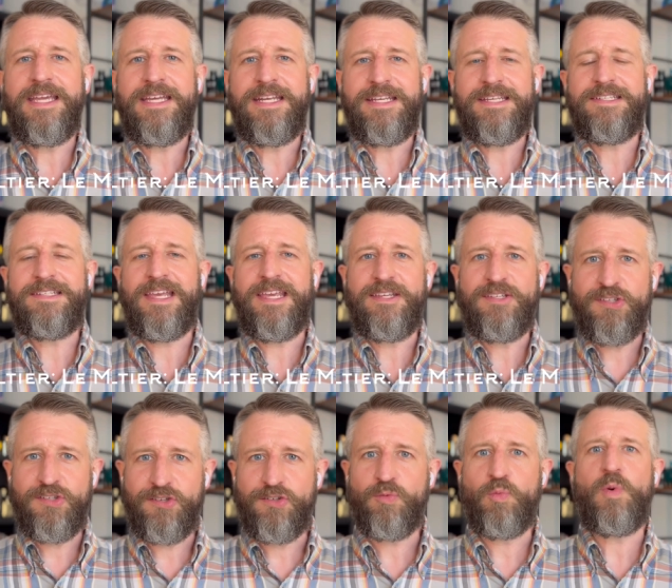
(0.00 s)
It is a
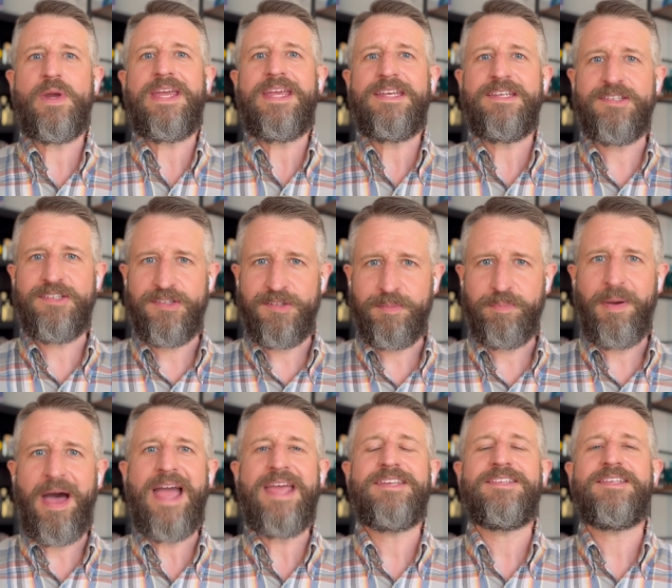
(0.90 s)
sweet,
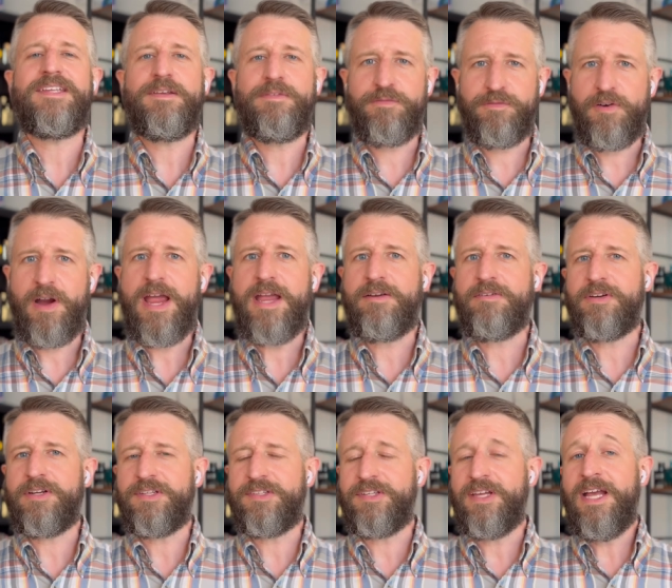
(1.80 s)
spicy
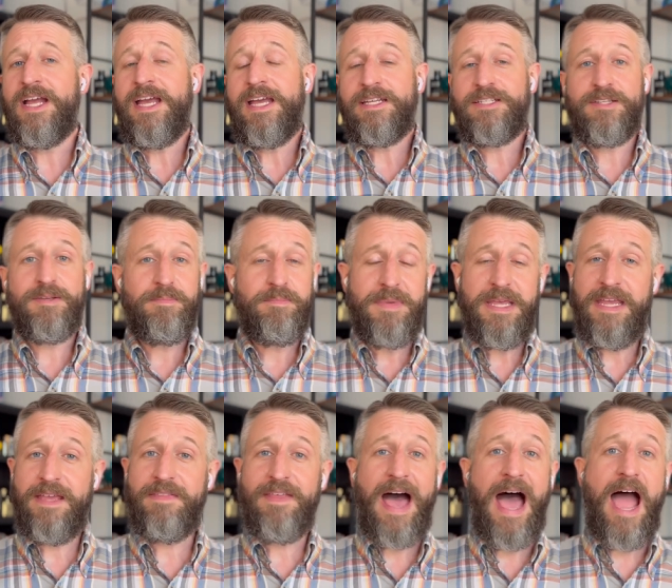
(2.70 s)
fragrance. To
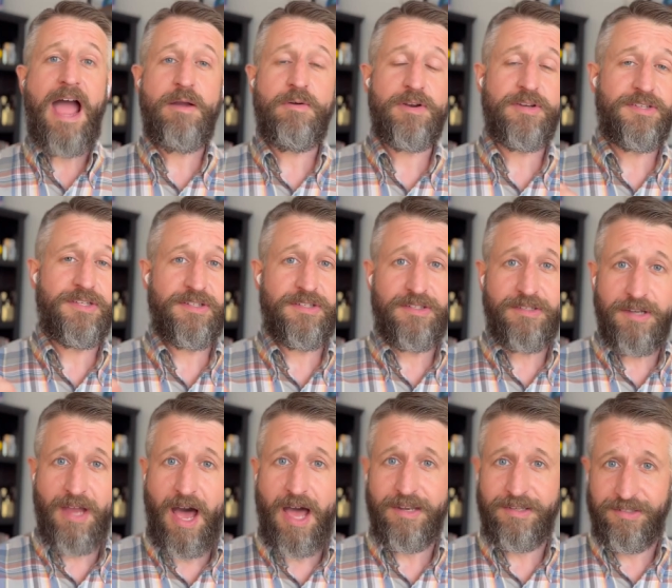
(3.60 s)
me, the iris is
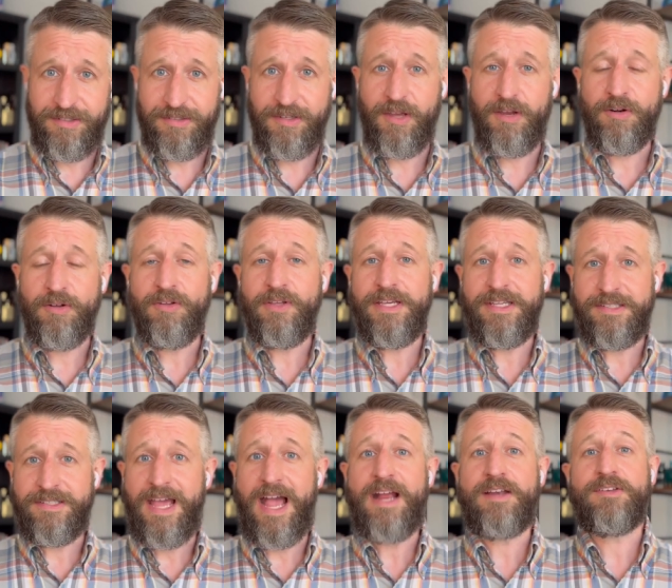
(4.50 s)
not subtle.
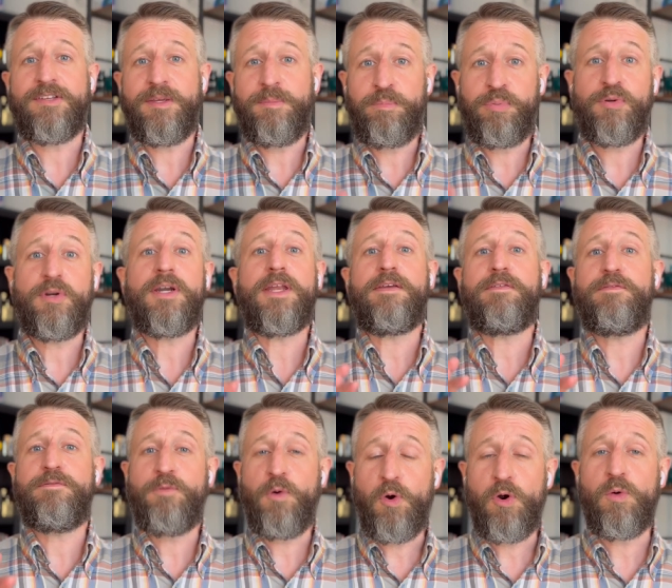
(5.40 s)
It's actually pretty
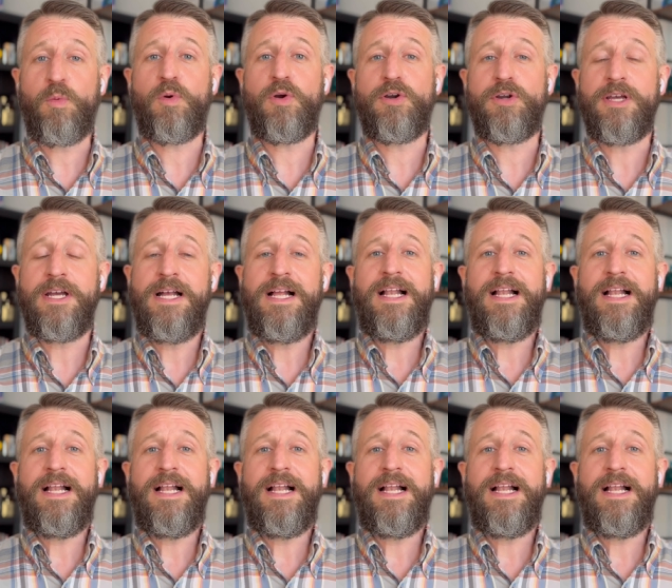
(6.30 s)
forward.